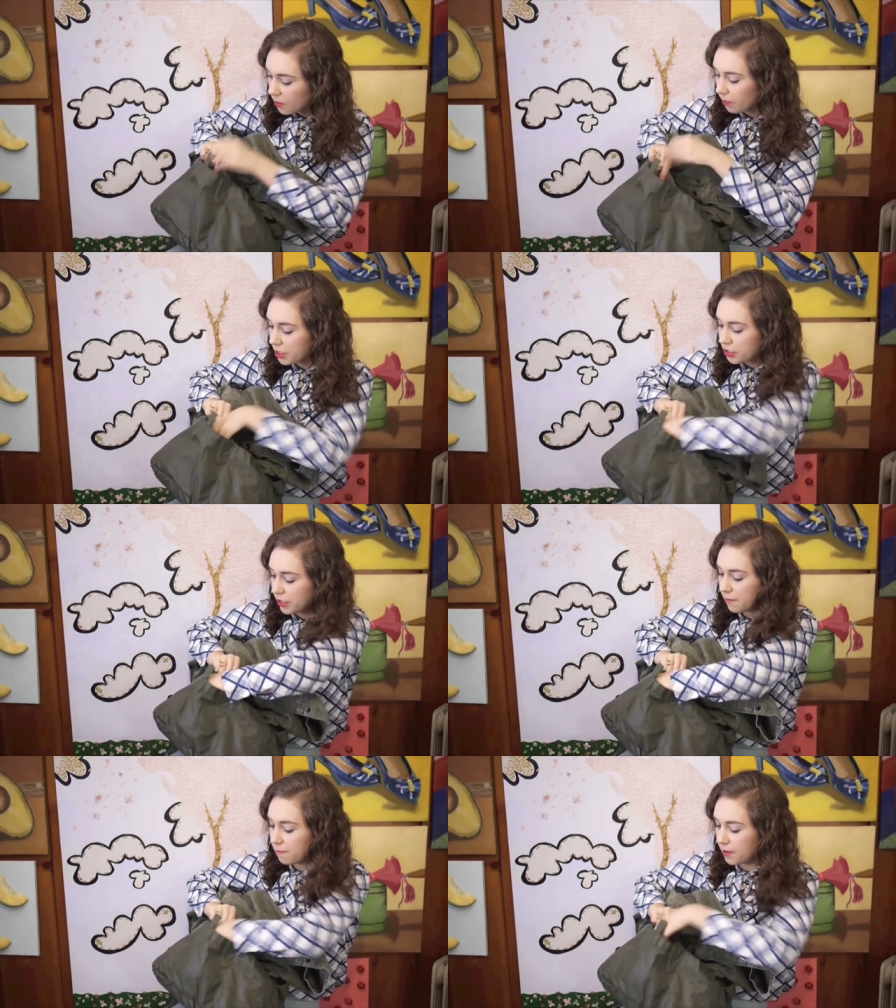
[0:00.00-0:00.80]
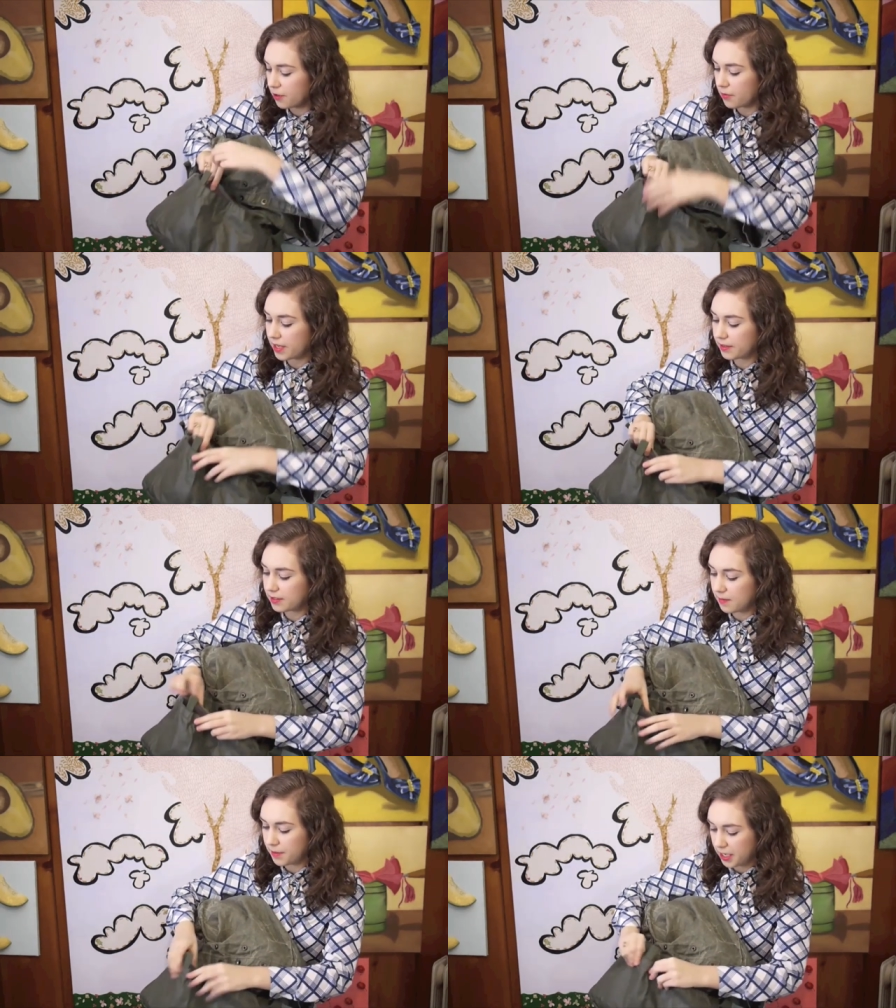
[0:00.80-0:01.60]
which you can fill with
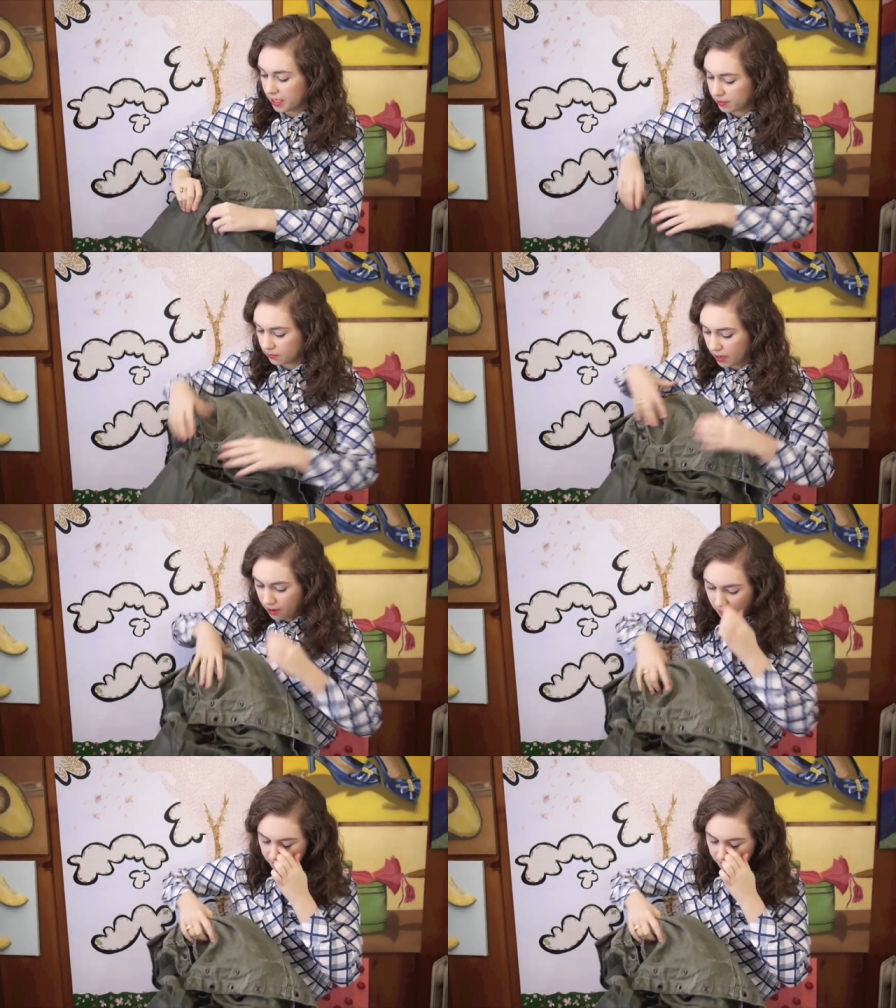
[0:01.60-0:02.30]
something as well.